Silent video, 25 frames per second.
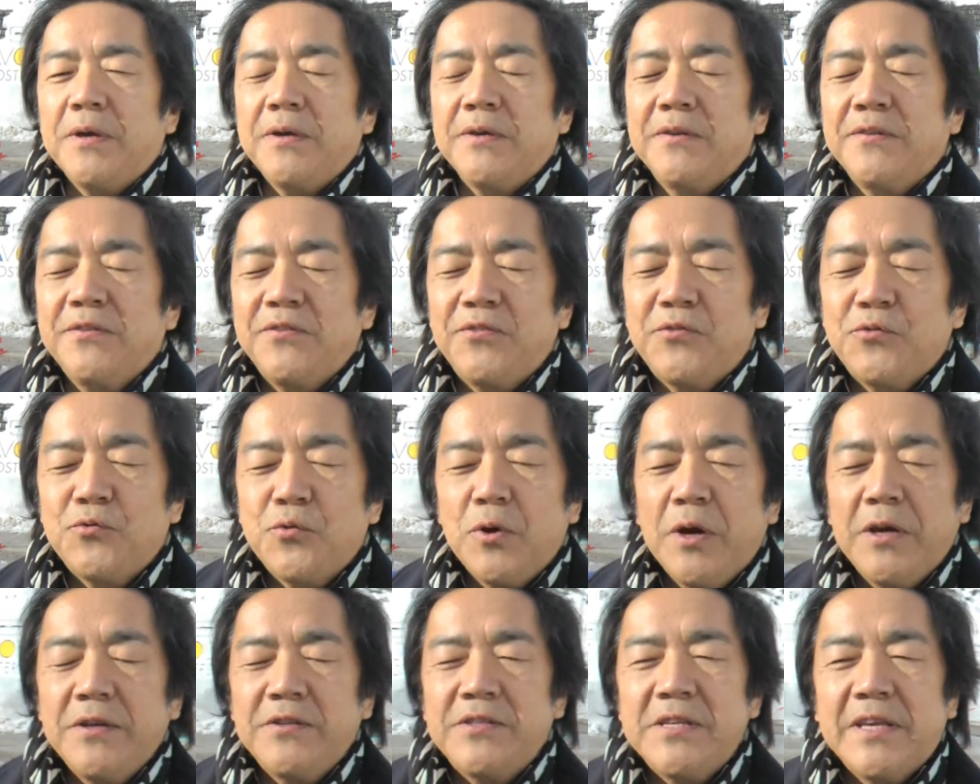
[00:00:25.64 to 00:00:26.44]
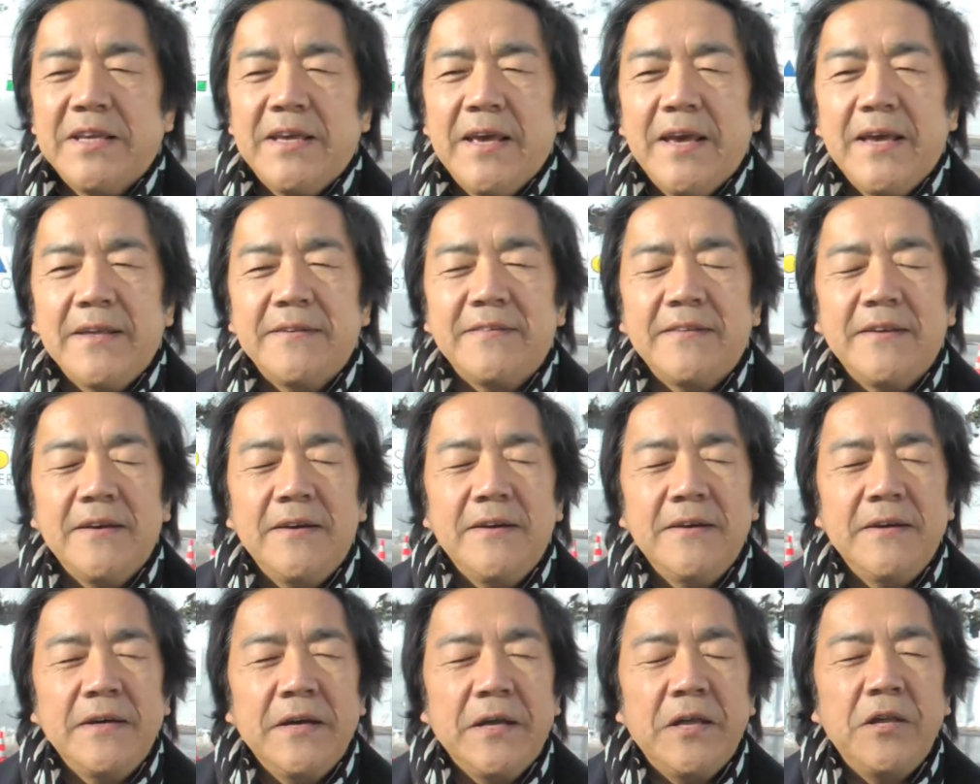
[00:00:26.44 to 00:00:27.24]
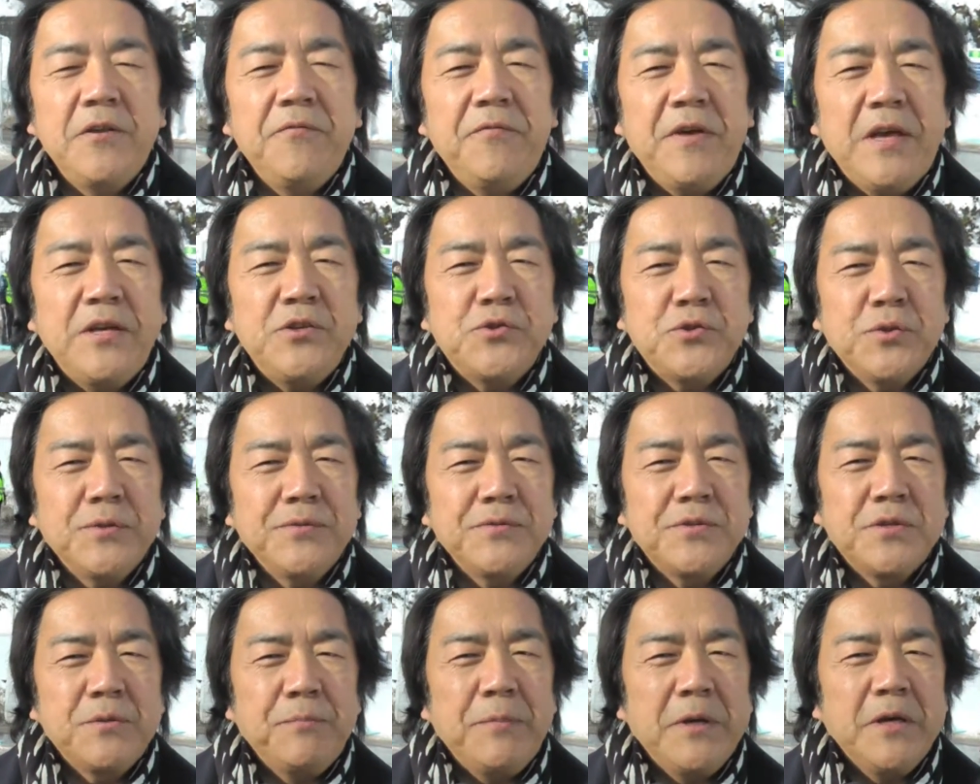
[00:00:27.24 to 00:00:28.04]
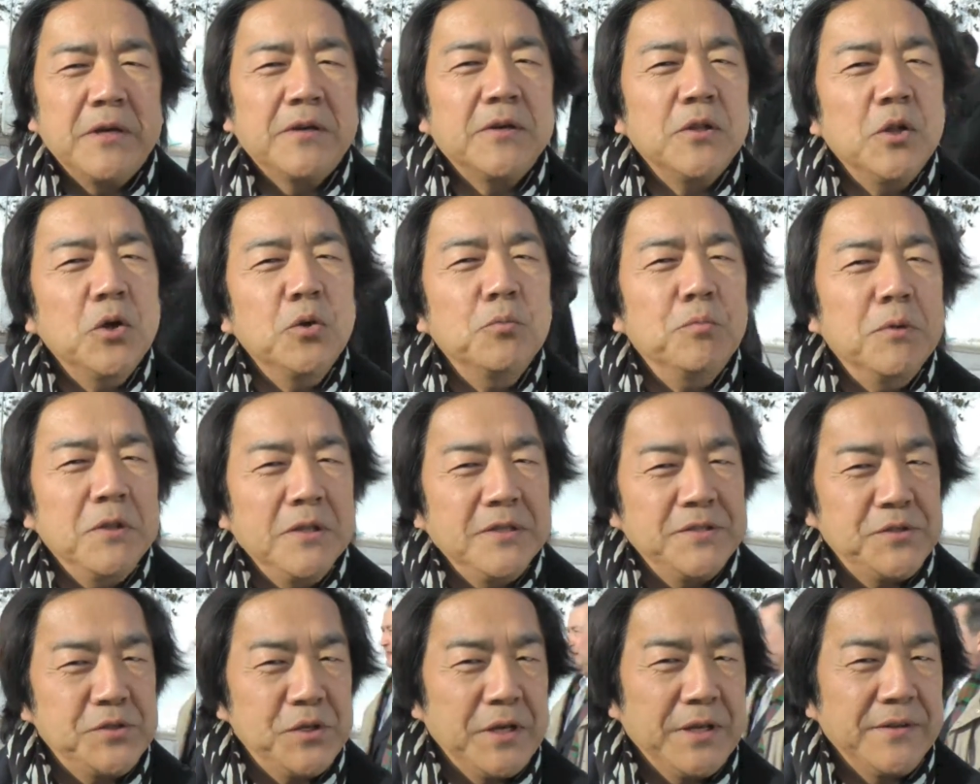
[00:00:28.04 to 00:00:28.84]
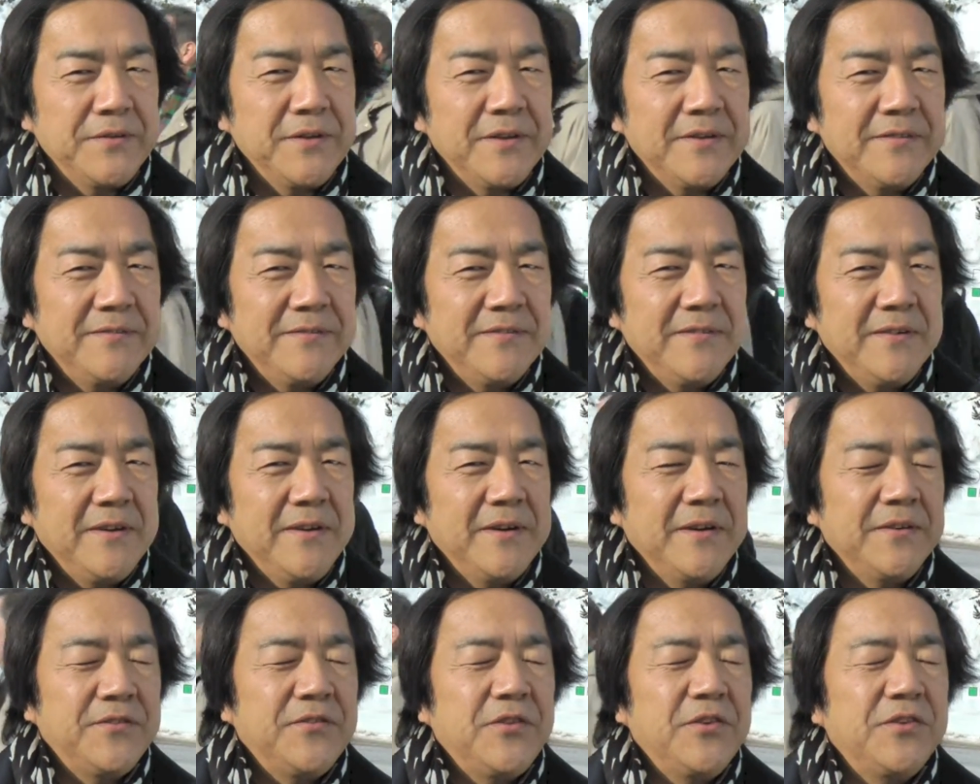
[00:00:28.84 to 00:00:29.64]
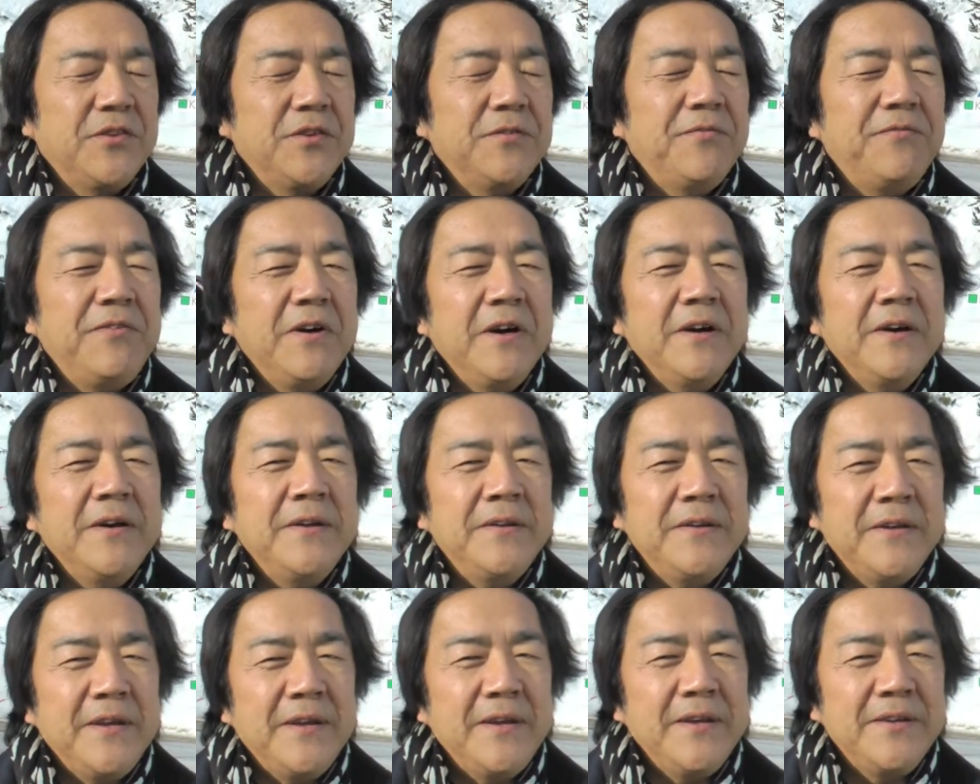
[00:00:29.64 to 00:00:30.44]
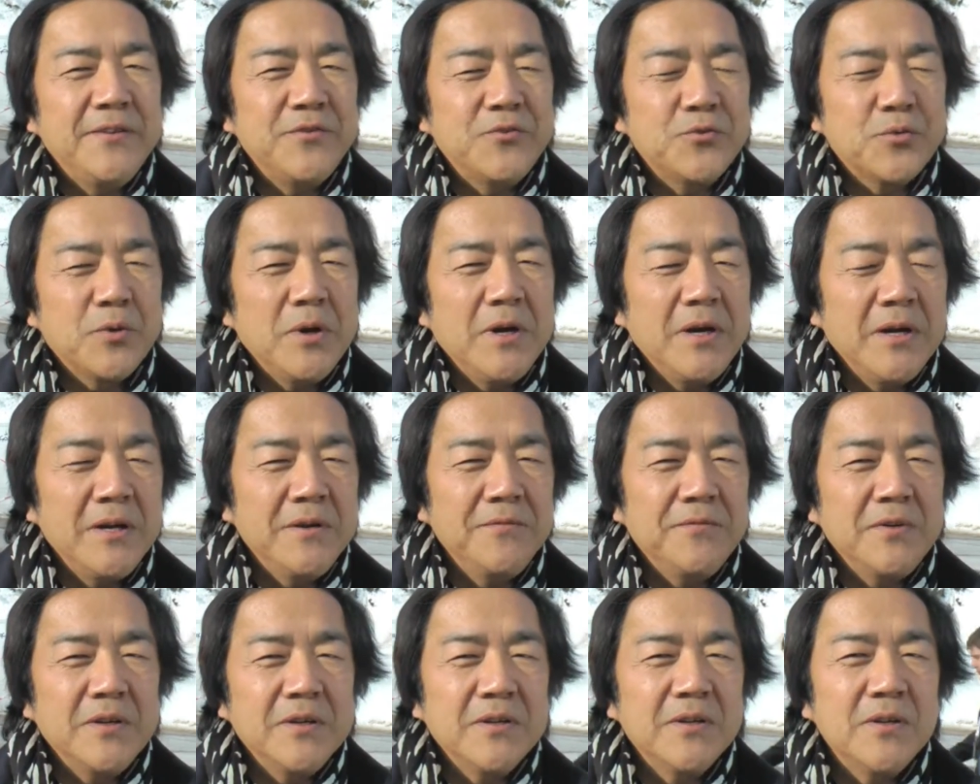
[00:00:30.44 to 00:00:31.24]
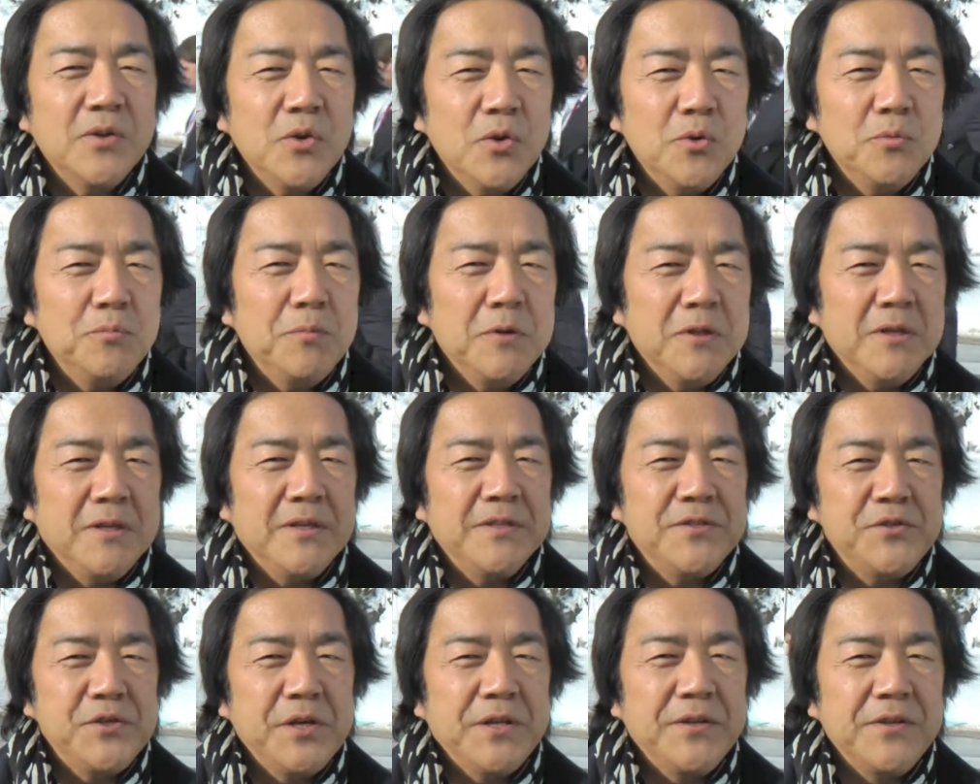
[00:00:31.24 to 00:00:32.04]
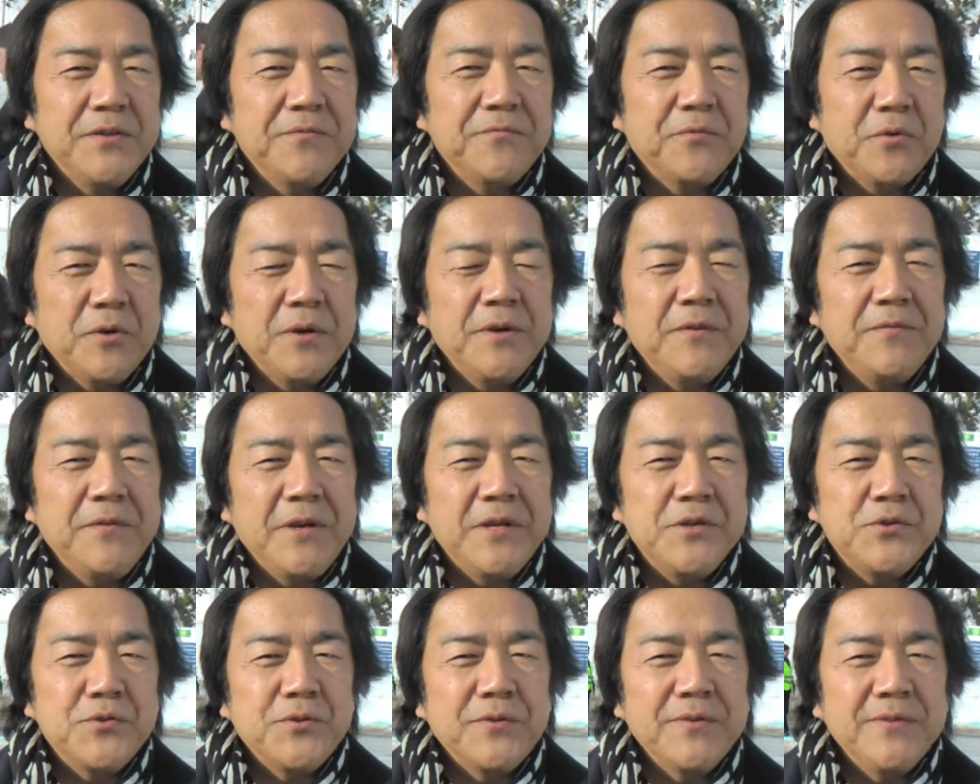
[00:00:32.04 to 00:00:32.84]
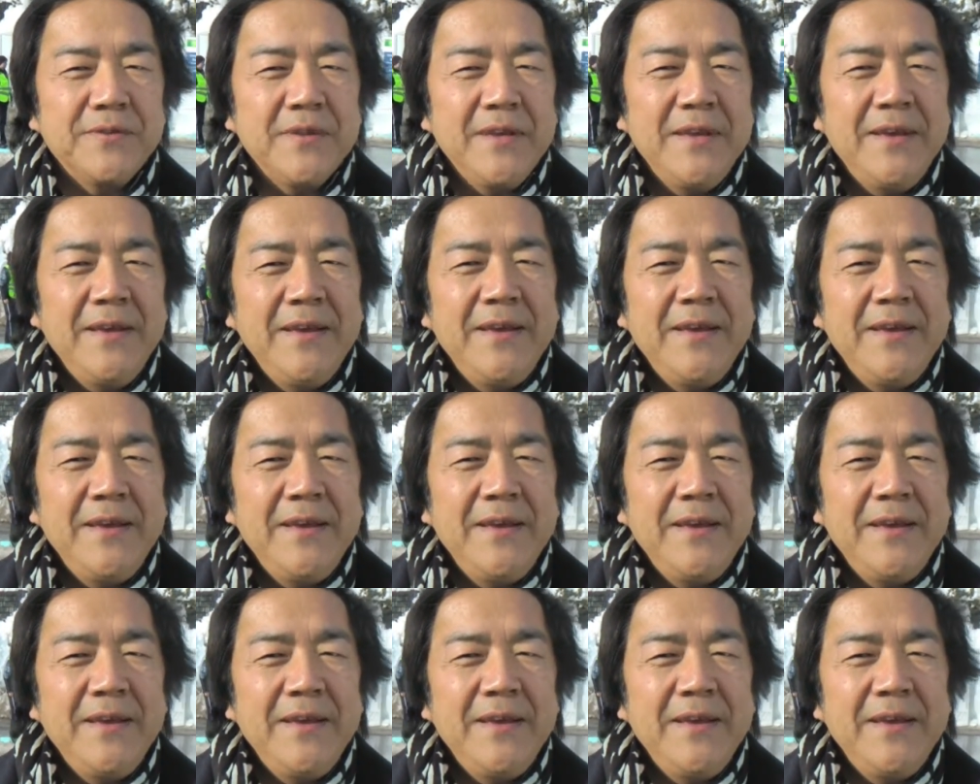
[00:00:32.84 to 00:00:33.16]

is trying to get uh, innovation to be a global agenda, uh, to define and drive a global agenda for innovation.